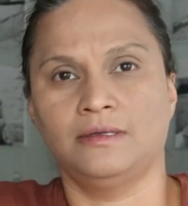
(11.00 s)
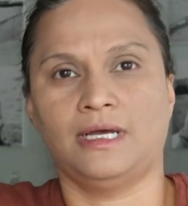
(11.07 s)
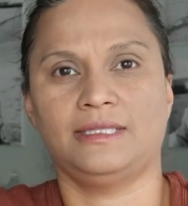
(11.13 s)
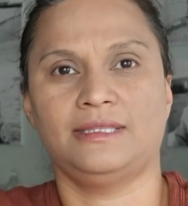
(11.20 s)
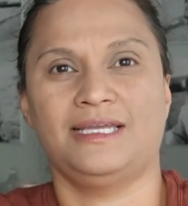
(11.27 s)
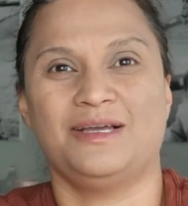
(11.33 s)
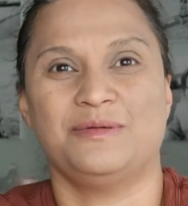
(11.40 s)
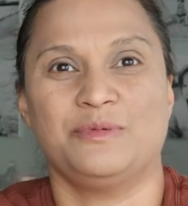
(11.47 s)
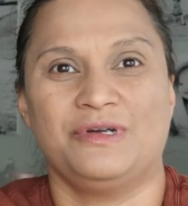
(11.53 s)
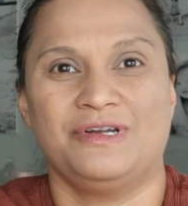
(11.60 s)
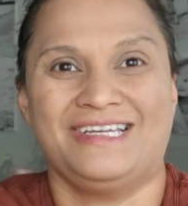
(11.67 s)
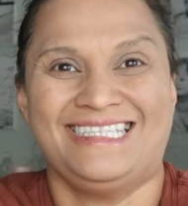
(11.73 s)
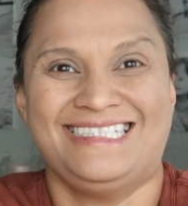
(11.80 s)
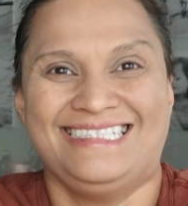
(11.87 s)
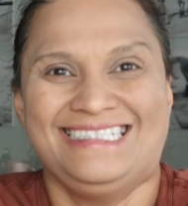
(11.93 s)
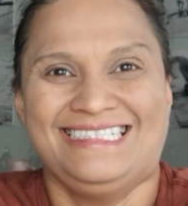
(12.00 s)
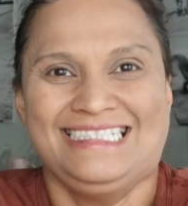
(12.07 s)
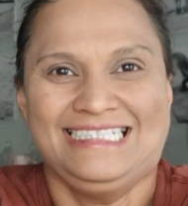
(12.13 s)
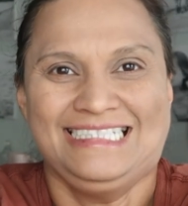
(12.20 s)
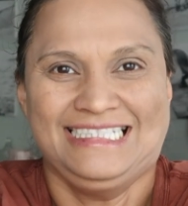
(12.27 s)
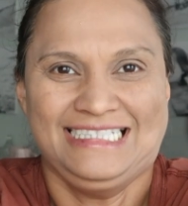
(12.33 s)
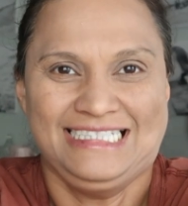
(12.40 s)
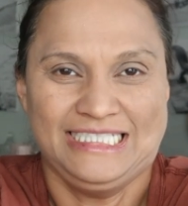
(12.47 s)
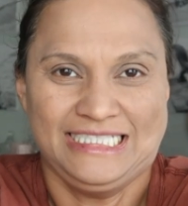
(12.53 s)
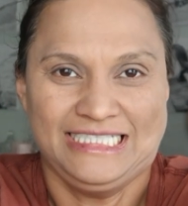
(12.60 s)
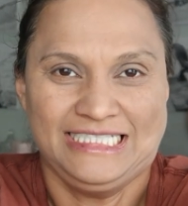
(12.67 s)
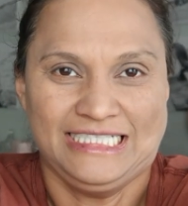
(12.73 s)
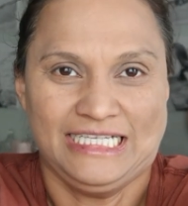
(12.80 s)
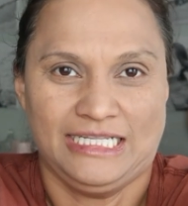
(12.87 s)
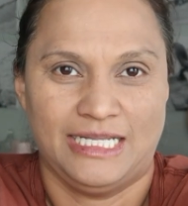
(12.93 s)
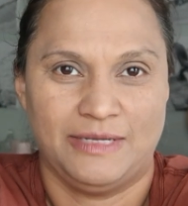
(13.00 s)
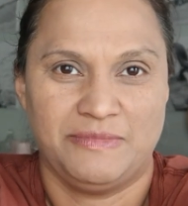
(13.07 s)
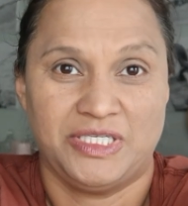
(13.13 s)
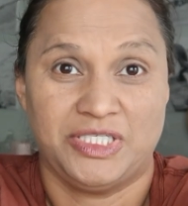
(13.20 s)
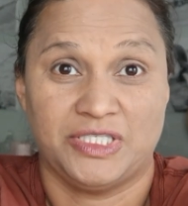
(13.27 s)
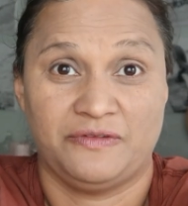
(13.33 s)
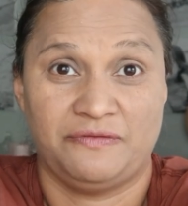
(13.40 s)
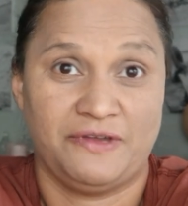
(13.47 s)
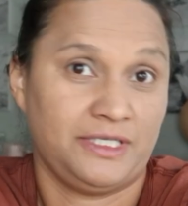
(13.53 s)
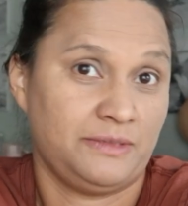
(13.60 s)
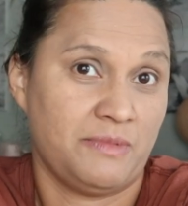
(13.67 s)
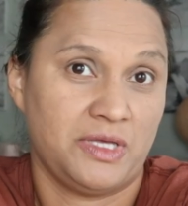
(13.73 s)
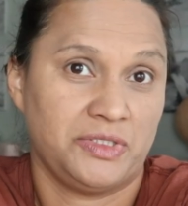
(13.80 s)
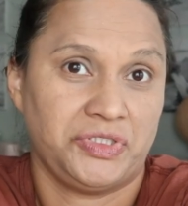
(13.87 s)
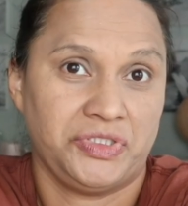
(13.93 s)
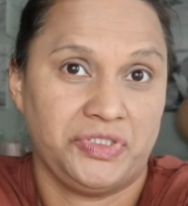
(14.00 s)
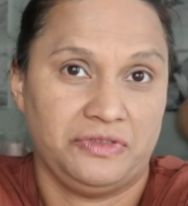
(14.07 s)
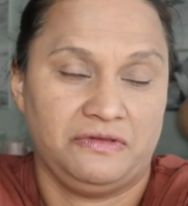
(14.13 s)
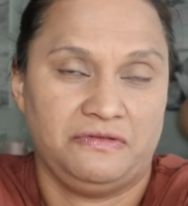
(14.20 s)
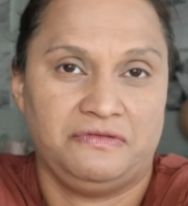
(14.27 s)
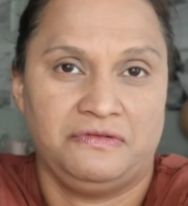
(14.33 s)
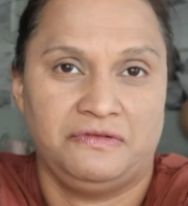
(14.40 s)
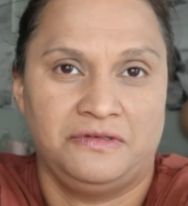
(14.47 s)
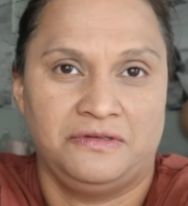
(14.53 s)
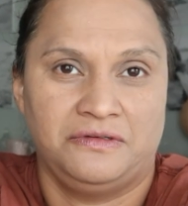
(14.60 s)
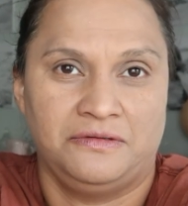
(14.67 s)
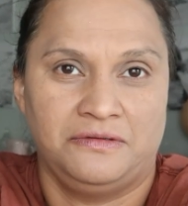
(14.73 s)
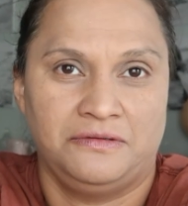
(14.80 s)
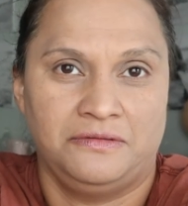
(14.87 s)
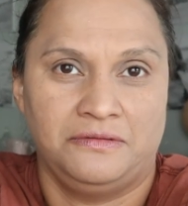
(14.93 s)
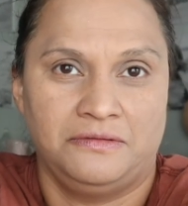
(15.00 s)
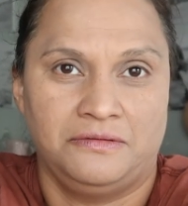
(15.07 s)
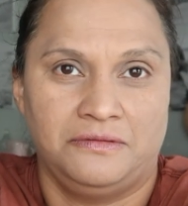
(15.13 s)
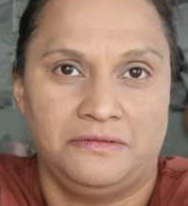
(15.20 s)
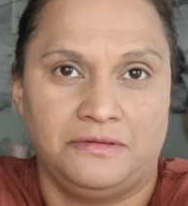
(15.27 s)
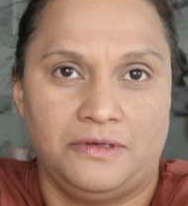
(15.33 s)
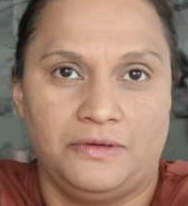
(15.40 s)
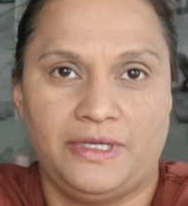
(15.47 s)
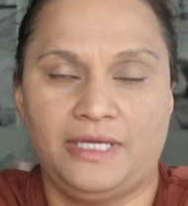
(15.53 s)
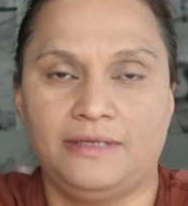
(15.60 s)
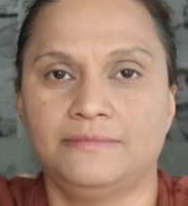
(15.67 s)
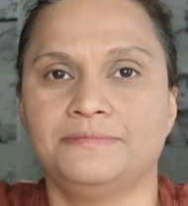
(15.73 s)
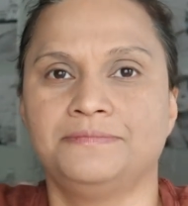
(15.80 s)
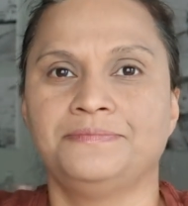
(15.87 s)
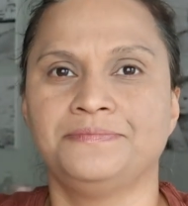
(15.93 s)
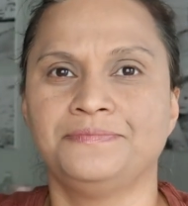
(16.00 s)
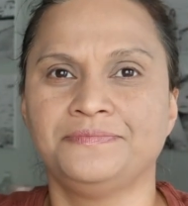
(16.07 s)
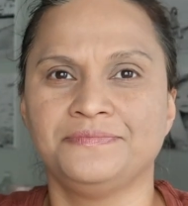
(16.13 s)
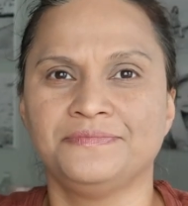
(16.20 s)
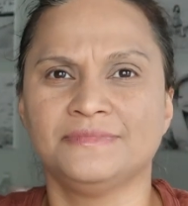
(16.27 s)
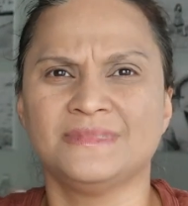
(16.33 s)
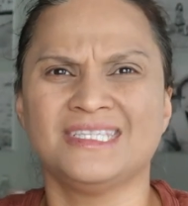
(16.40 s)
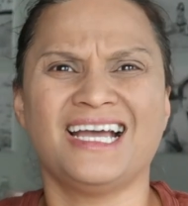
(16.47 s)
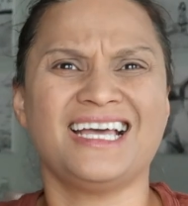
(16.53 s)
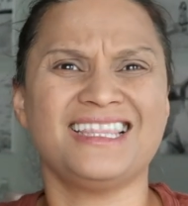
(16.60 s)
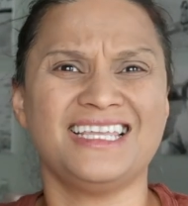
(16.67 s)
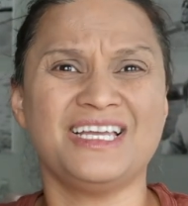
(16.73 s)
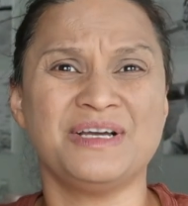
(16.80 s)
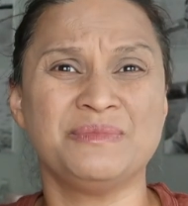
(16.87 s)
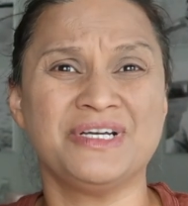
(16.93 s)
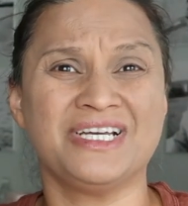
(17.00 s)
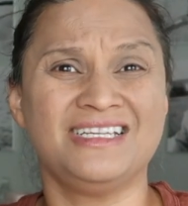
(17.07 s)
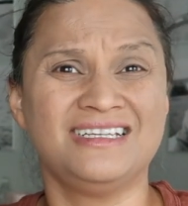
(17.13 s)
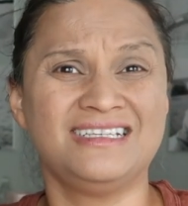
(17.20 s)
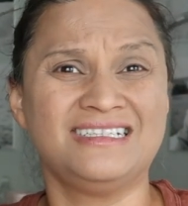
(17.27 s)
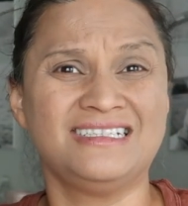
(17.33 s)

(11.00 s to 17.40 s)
I think I'm crooked. Let me just fix myself. Okay. I think I'm good.